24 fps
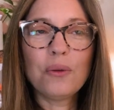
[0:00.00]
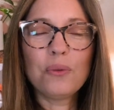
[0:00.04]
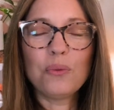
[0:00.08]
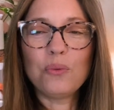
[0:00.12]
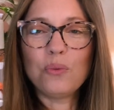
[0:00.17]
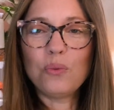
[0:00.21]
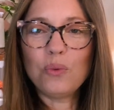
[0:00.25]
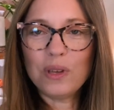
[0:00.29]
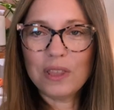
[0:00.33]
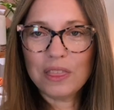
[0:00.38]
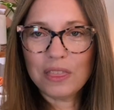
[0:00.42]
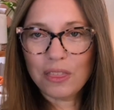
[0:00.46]

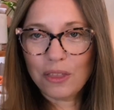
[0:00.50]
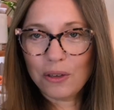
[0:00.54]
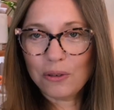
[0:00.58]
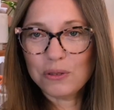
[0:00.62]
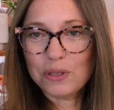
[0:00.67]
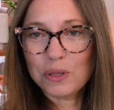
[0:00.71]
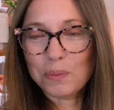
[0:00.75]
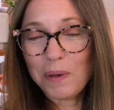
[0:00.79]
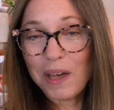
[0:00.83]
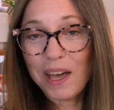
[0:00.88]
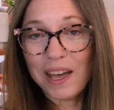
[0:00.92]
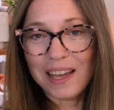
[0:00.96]
with
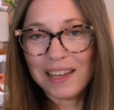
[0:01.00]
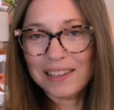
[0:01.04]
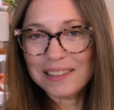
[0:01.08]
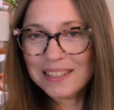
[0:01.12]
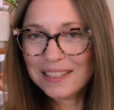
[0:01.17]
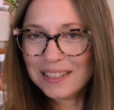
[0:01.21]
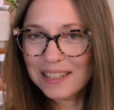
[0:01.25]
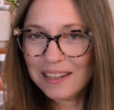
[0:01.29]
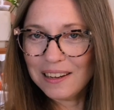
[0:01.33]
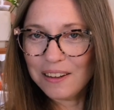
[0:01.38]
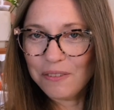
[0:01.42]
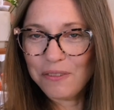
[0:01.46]
those
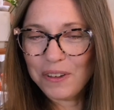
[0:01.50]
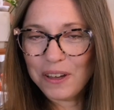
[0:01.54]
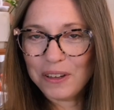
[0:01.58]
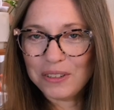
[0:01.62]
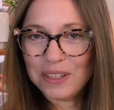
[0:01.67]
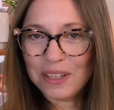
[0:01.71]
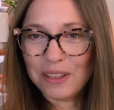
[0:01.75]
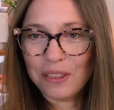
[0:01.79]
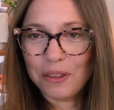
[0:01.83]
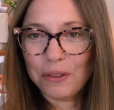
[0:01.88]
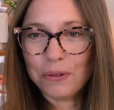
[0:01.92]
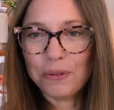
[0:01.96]
pots that I
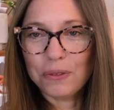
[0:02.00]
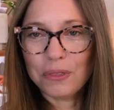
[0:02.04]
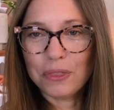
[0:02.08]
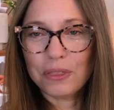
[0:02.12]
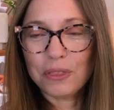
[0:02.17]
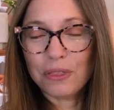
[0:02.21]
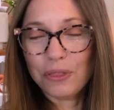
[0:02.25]
found at the